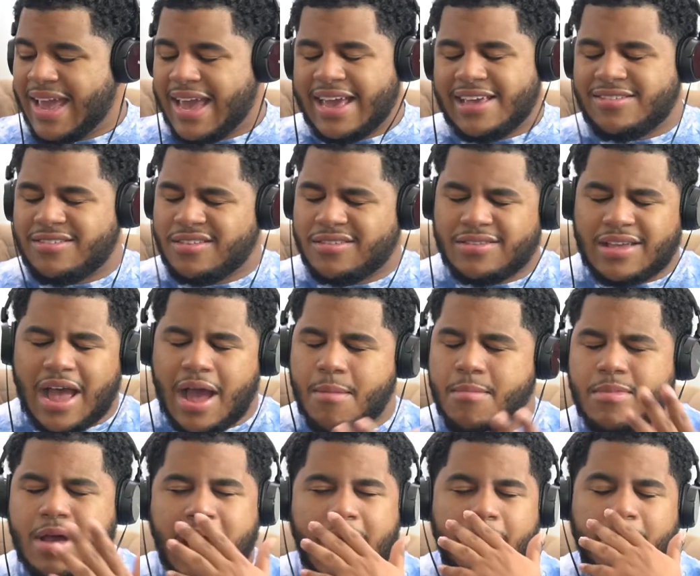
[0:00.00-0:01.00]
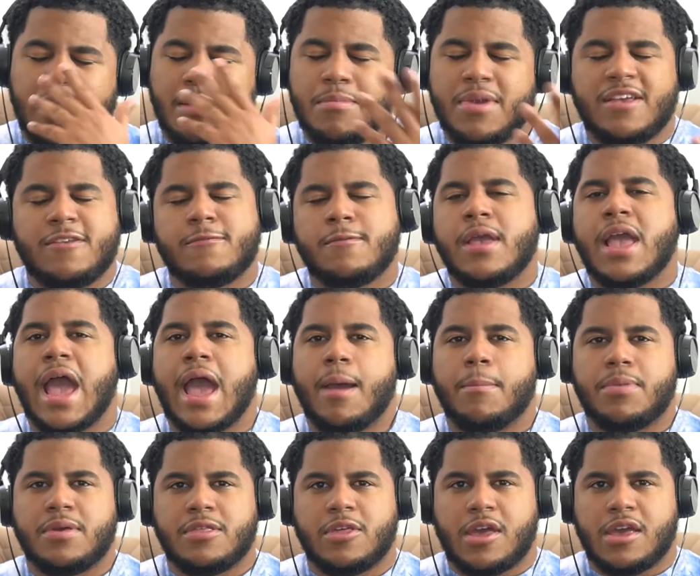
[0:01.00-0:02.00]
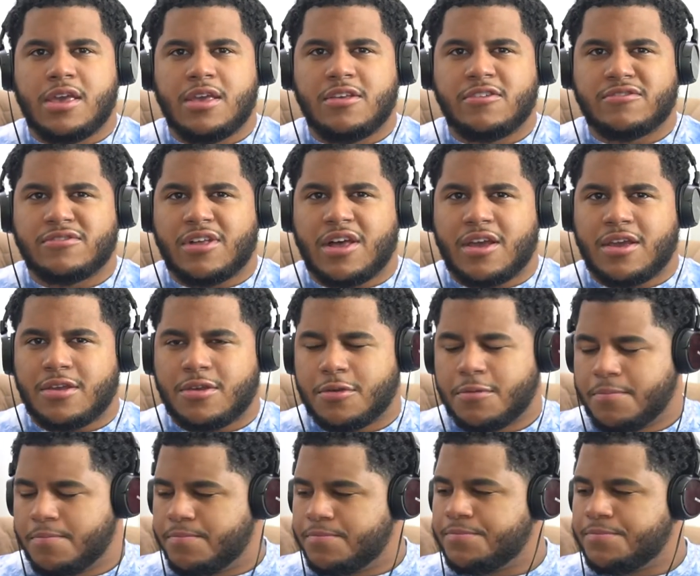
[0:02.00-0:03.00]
It's just it makes me happy that he's like